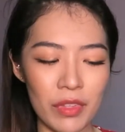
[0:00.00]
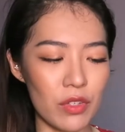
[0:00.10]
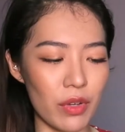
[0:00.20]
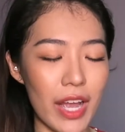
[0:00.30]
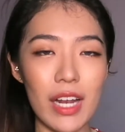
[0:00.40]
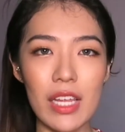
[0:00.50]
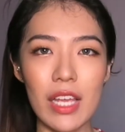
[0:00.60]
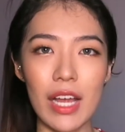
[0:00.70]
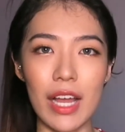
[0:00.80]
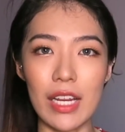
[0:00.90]
So I
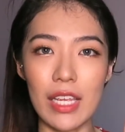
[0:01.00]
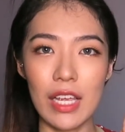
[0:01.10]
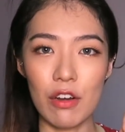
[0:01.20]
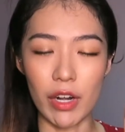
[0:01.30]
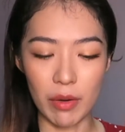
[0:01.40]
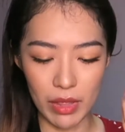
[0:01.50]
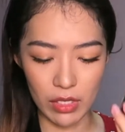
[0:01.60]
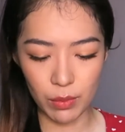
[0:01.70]
highly recommend this